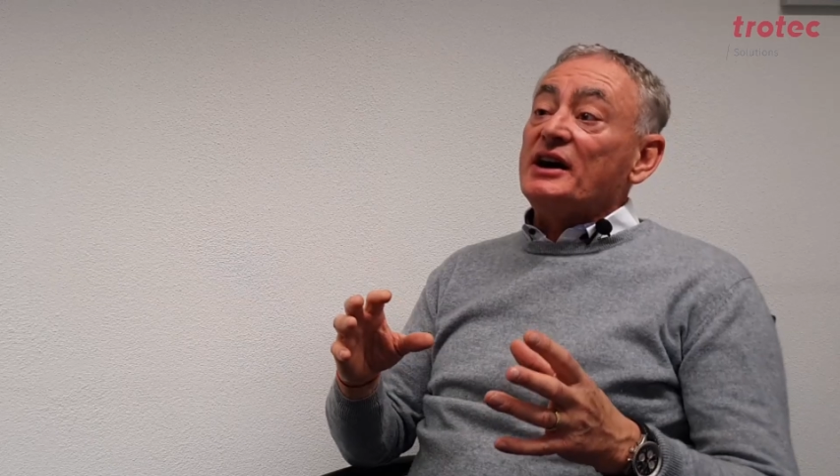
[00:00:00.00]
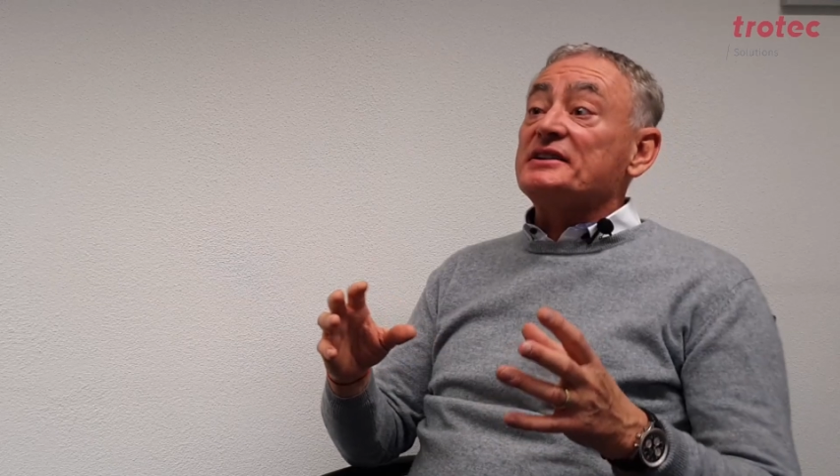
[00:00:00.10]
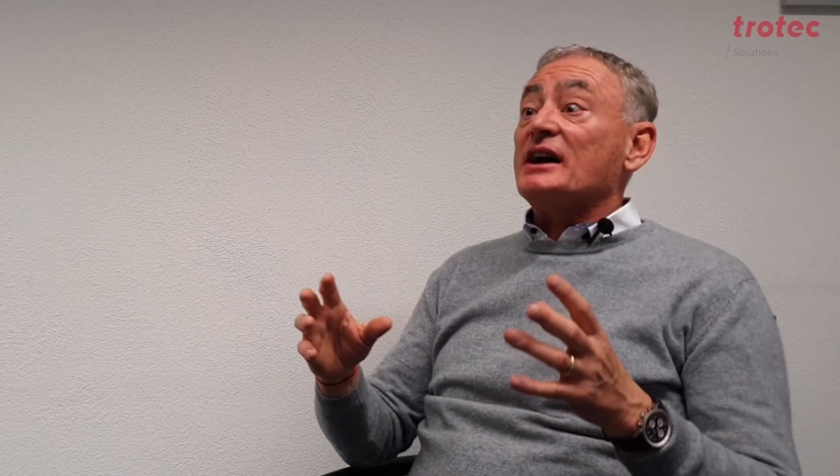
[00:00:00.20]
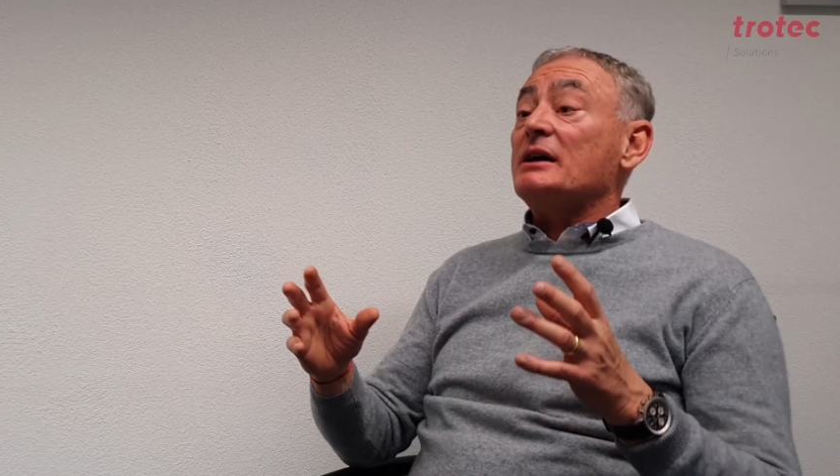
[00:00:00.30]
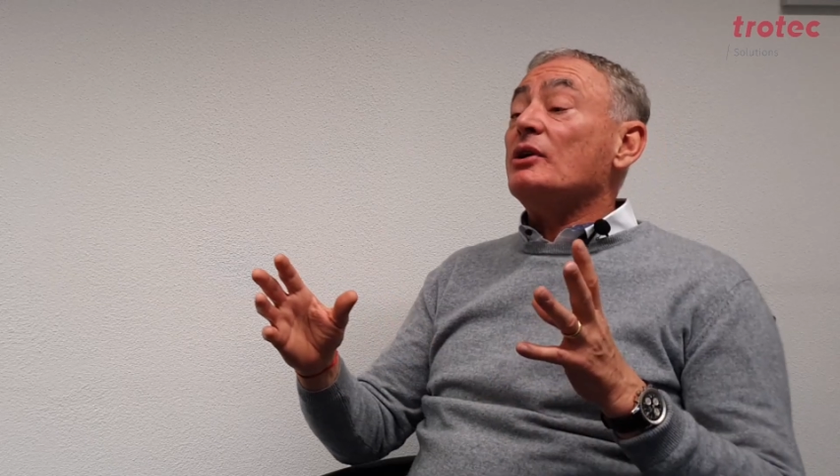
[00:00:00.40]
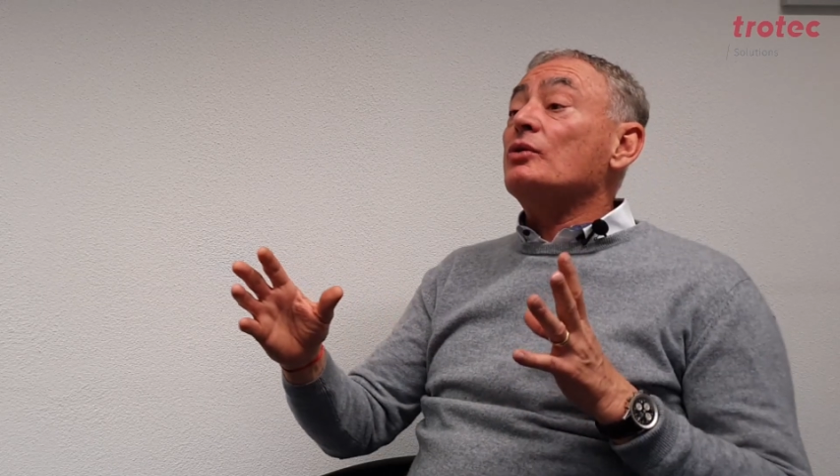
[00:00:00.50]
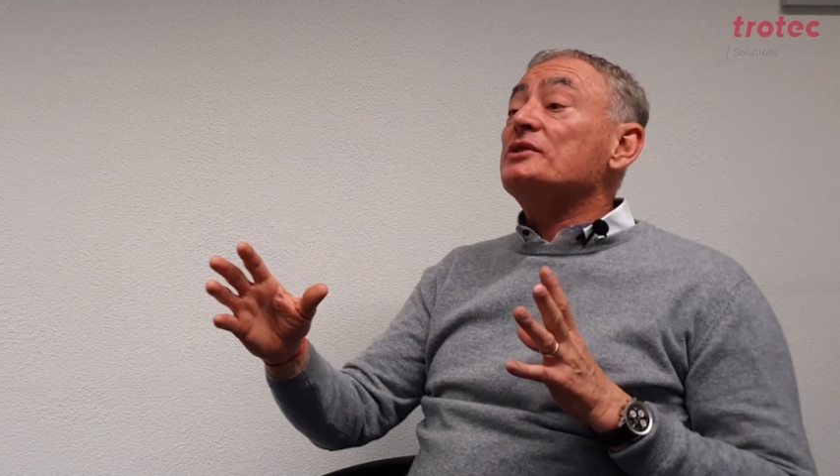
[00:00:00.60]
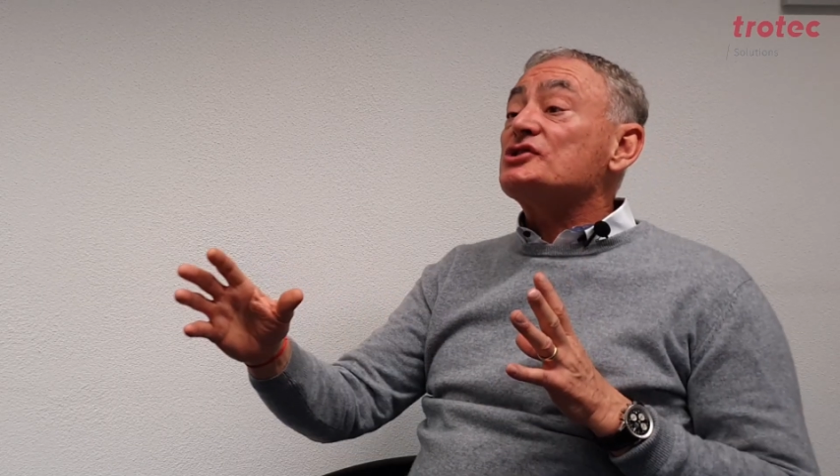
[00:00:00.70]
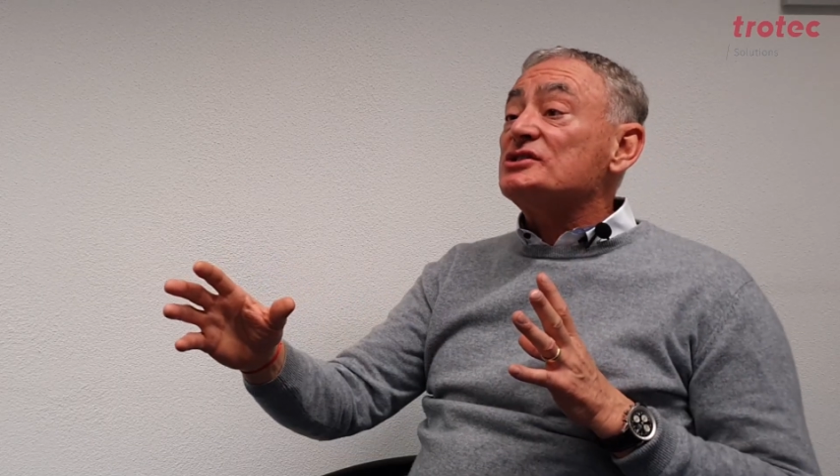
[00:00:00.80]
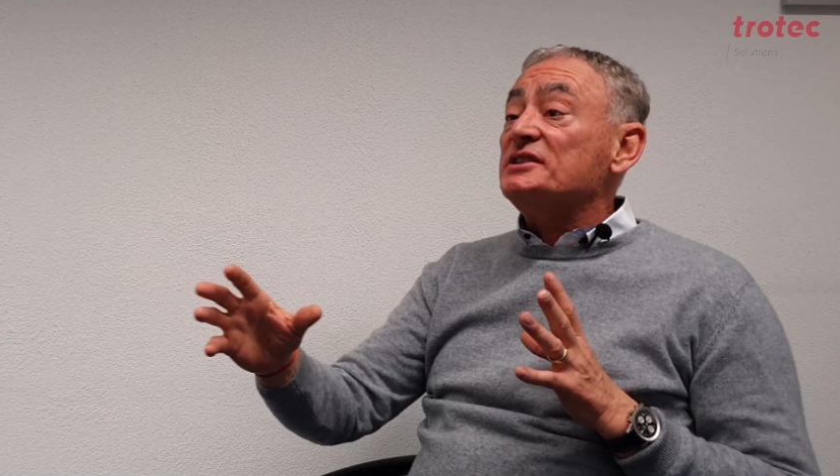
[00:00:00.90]
also different
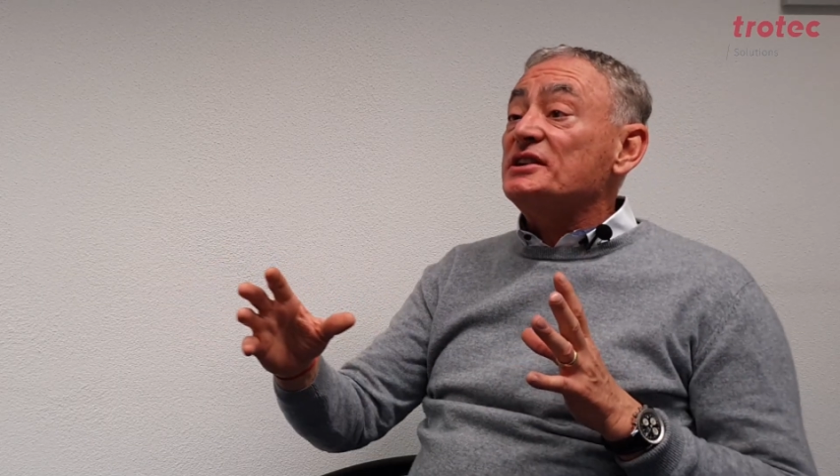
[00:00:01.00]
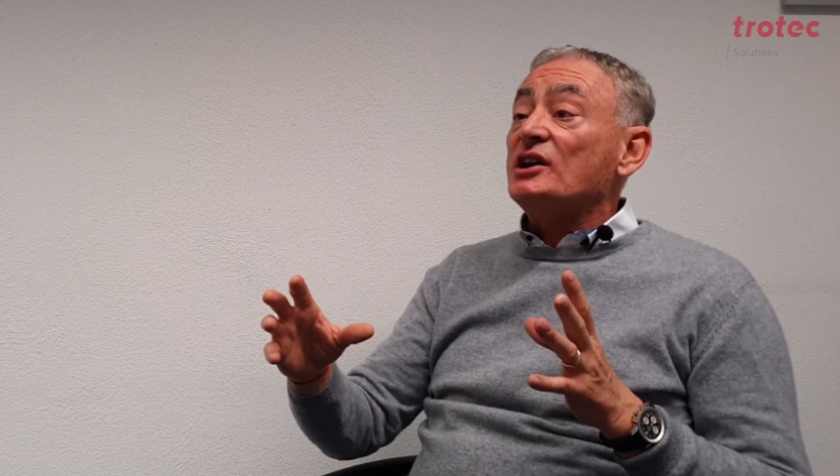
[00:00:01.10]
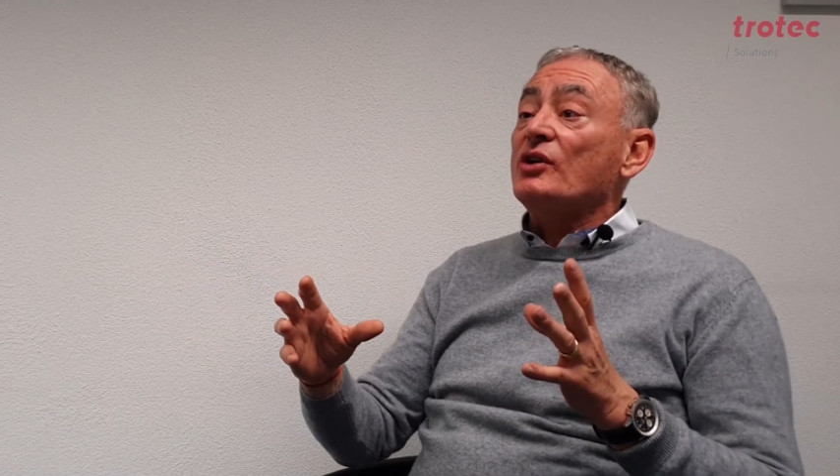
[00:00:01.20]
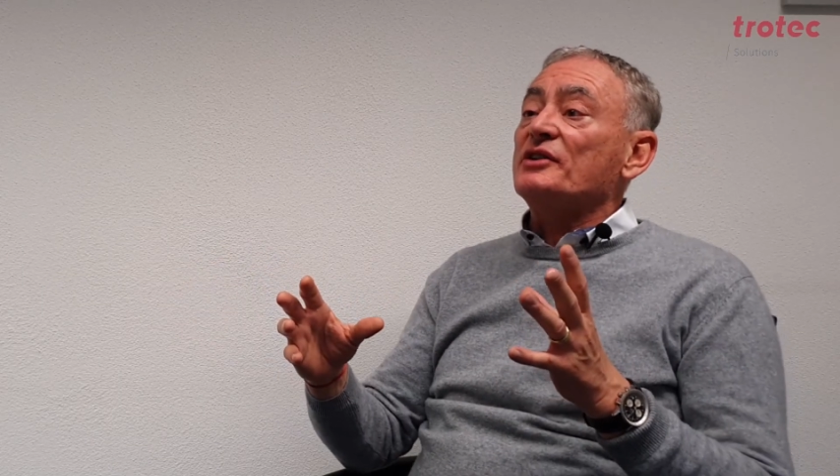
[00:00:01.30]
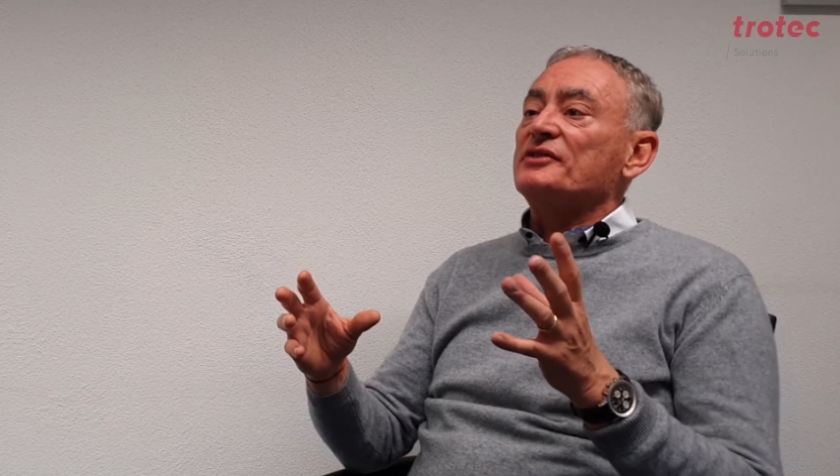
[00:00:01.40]
bodies.